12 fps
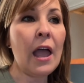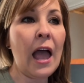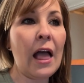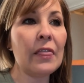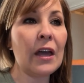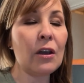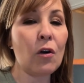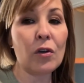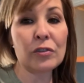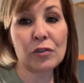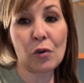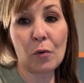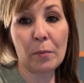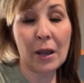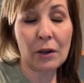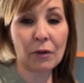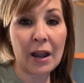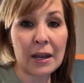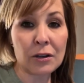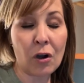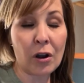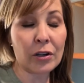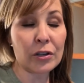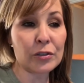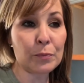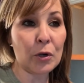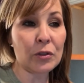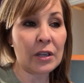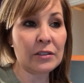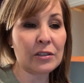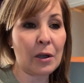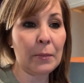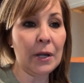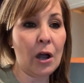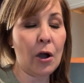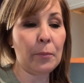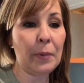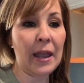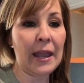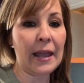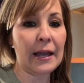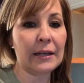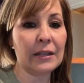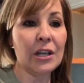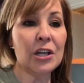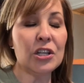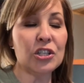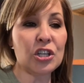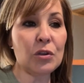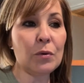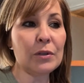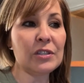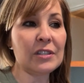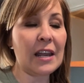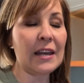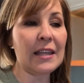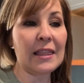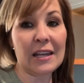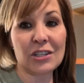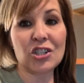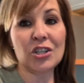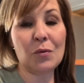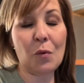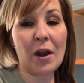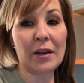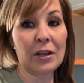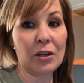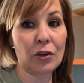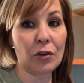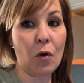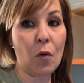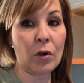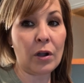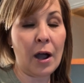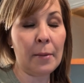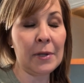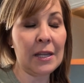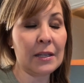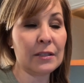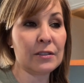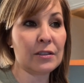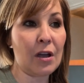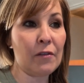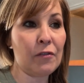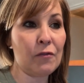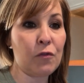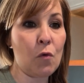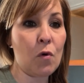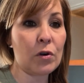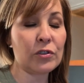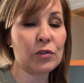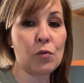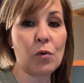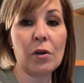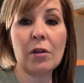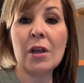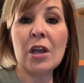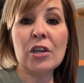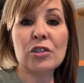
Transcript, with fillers: And then also my granddaughter's birthday's coming up, and she was stating that she wanted her own cubby and stuff for school.